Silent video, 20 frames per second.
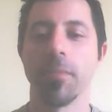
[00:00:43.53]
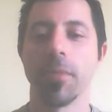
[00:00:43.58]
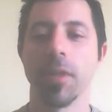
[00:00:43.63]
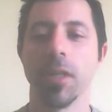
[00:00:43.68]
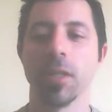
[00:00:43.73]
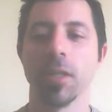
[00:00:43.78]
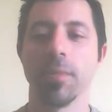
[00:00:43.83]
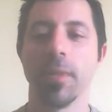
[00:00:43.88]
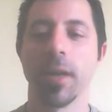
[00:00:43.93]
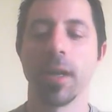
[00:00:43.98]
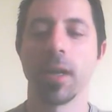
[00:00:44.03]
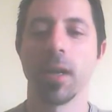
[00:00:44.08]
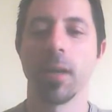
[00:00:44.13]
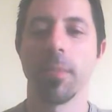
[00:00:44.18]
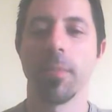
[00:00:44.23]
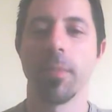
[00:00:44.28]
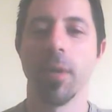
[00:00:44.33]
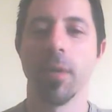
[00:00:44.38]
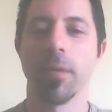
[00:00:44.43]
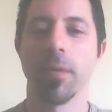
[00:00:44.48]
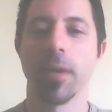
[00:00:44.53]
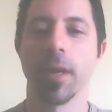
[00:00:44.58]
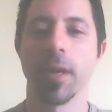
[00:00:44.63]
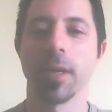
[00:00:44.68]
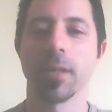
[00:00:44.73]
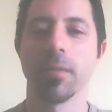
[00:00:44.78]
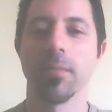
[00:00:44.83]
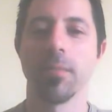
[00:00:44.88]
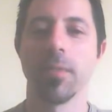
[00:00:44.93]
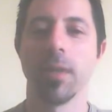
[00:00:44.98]
These make up both the
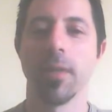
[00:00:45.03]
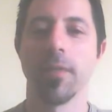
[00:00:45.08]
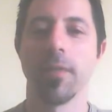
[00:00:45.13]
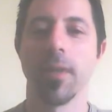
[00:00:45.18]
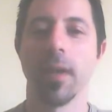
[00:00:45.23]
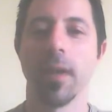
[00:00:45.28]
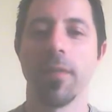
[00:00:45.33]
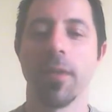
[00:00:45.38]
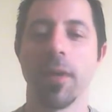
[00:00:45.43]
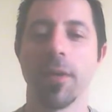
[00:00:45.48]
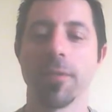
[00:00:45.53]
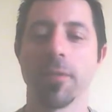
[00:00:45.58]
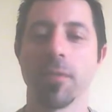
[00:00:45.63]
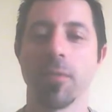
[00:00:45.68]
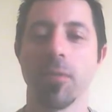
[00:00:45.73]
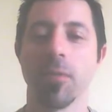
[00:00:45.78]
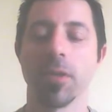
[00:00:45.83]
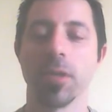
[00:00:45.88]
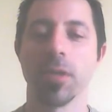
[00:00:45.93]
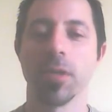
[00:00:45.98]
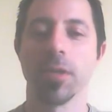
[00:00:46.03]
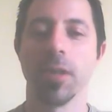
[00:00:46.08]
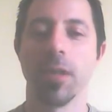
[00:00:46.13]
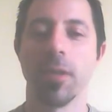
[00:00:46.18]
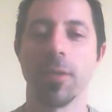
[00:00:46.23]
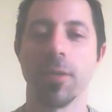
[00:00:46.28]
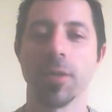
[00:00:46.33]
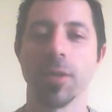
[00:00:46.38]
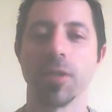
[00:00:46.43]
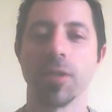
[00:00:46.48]
S&P 500, which is the
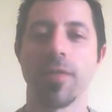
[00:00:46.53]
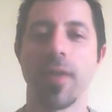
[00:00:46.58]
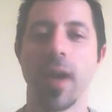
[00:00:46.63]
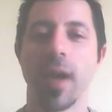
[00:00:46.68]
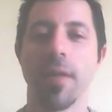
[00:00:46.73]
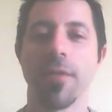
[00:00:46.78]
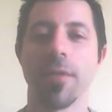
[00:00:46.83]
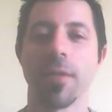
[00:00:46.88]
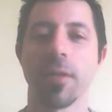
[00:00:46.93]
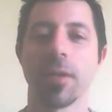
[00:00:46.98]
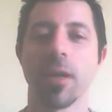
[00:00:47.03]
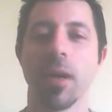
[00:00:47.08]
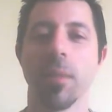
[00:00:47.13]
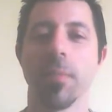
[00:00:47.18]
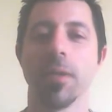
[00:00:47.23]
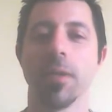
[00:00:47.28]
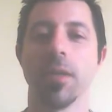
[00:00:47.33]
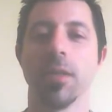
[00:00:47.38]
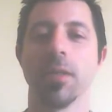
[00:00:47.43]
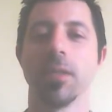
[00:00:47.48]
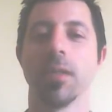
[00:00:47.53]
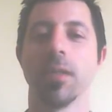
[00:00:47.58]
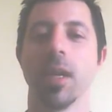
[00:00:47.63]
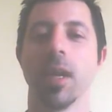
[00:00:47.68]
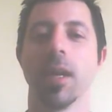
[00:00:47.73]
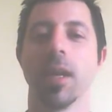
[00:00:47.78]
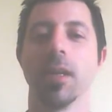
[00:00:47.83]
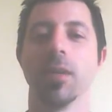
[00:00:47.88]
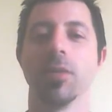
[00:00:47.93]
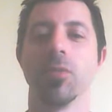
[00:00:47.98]
largest 500 companies,
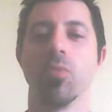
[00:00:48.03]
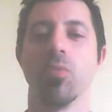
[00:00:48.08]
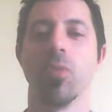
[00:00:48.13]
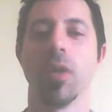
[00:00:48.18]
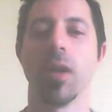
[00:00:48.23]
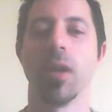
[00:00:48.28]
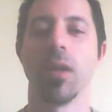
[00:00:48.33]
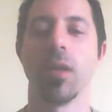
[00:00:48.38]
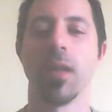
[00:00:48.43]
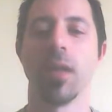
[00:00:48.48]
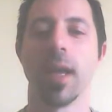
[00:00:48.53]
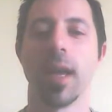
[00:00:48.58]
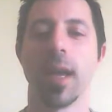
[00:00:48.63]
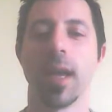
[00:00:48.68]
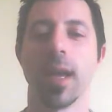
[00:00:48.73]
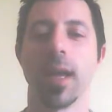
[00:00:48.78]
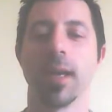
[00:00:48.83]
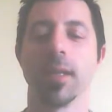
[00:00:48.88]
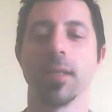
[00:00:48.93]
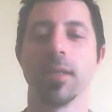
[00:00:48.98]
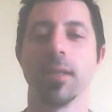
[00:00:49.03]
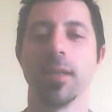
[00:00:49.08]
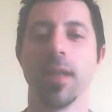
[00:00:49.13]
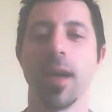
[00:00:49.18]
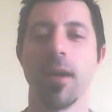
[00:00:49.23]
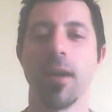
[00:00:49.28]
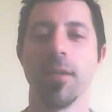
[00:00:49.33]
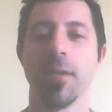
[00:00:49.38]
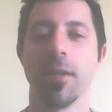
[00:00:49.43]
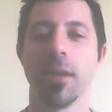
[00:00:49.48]
as well as the
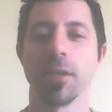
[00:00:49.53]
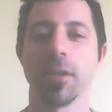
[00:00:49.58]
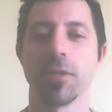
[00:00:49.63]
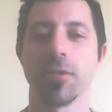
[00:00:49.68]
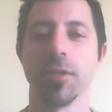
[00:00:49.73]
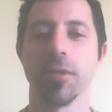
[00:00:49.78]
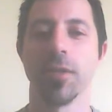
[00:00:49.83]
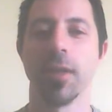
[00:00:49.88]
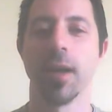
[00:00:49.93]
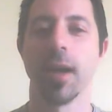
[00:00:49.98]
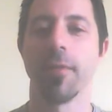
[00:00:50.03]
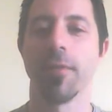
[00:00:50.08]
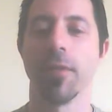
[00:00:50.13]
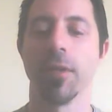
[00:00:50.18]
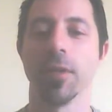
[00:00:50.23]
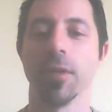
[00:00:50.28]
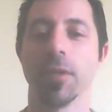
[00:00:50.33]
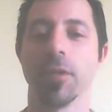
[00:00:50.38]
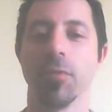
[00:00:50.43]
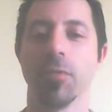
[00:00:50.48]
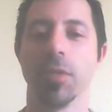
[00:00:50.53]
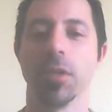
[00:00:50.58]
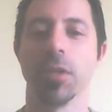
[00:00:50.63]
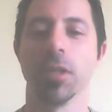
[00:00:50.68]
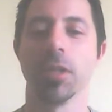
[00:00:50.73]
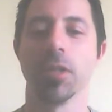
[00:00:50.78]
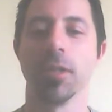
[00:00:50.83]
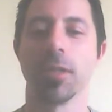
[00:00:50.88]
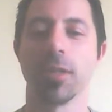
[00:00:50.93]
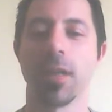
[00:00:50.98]
Dow Industrial Average,
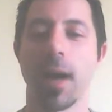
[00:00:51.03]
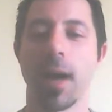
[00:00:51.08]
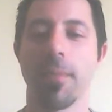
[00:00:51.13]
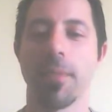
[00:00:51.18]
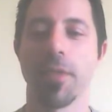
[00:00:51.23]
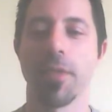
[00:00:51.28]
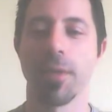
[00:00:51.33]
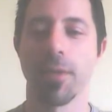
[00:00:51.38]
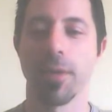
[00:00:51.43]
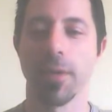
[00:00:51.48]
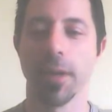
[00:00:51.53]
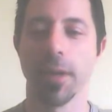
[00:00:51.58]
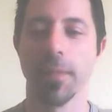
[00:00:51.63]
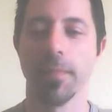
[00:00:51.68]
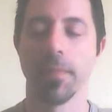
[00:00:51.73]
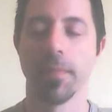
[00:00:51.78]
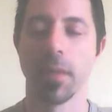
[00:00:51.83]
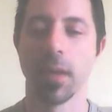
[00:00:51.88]
which is the top 30.